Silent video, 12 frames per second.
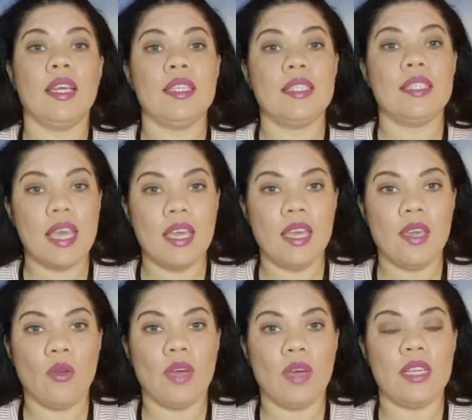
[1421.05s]
taking
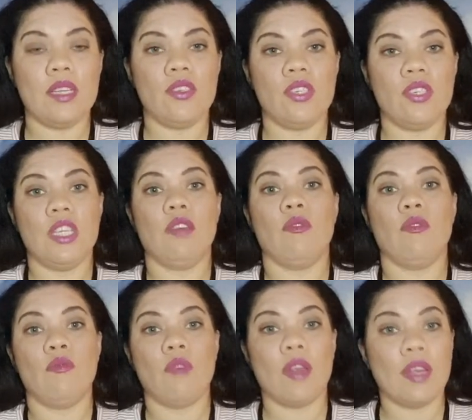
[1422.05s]
your energy,
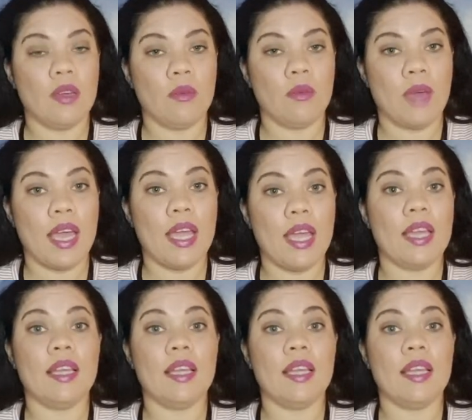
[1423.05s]
running away,